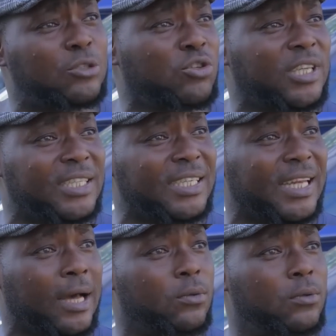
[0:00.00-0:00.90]
say such a
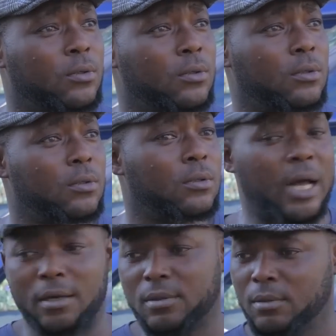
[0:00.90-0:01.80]
thing now.
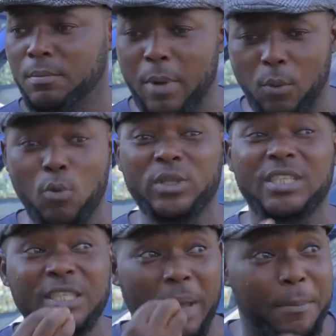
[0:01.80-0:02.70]
Ha! With
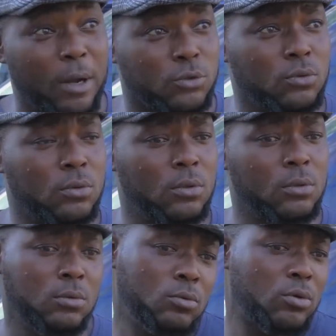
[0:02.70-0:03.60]
this my mouth.
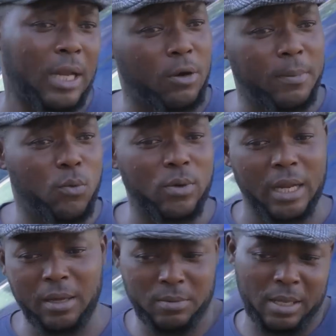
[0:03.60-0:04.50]
No, my
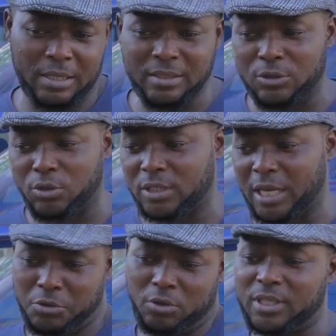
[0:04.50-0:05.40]
queen, I can't say such a
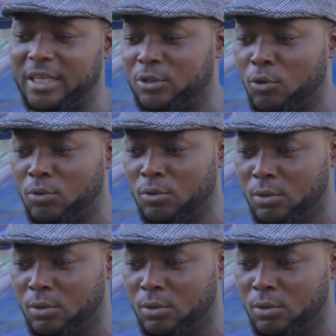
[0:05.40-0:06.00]
thing. I did not say it.